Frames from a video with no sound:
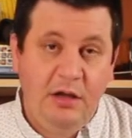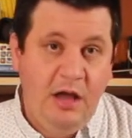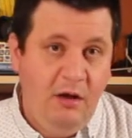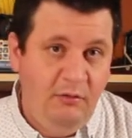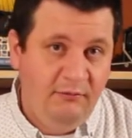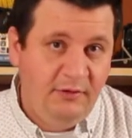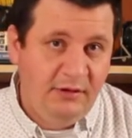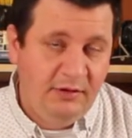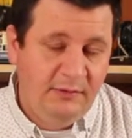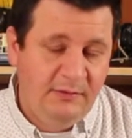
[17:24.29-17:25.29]
However,
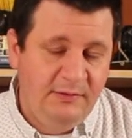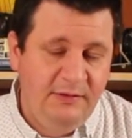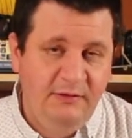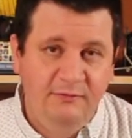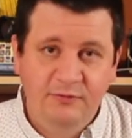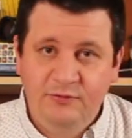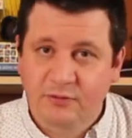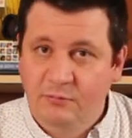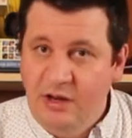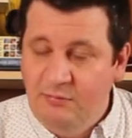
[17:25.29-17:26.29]
the
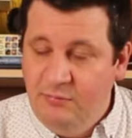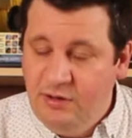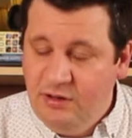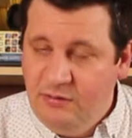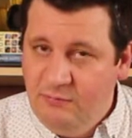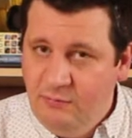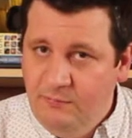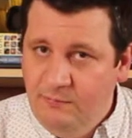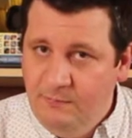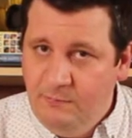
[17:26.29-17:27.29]
future might be
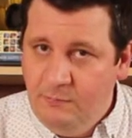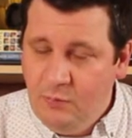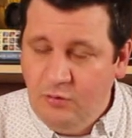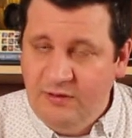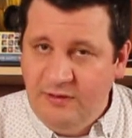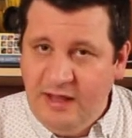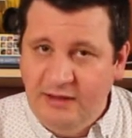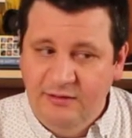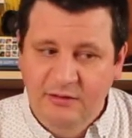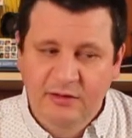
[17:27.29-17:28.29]
more than that.
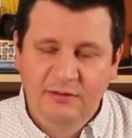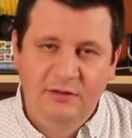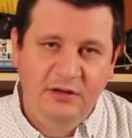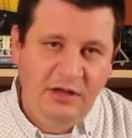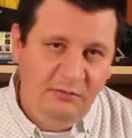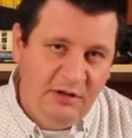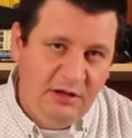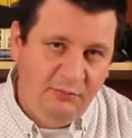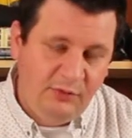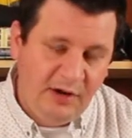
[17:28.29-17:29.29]
The
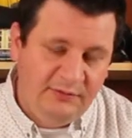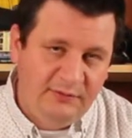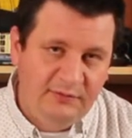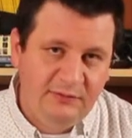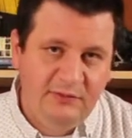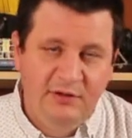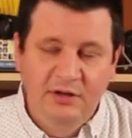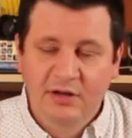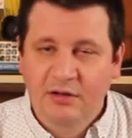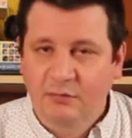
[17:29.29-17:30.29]
chemical process
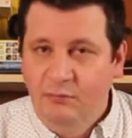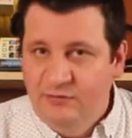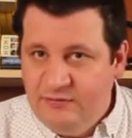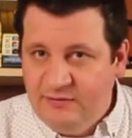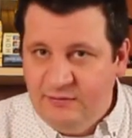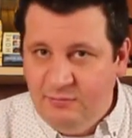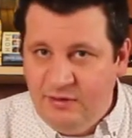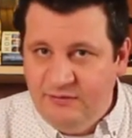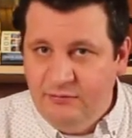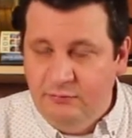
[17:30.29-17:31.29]
was just
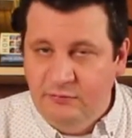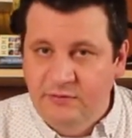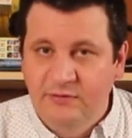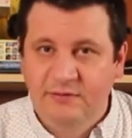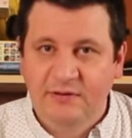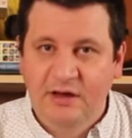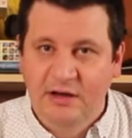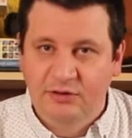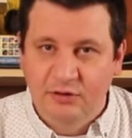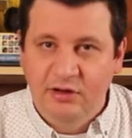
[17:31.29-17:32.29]
replaced with this
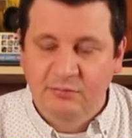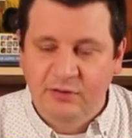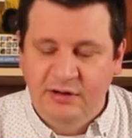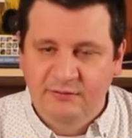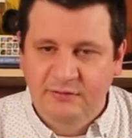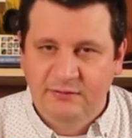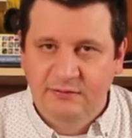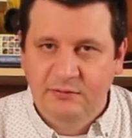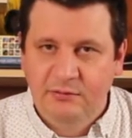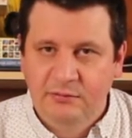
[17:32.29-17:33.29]
electronic process.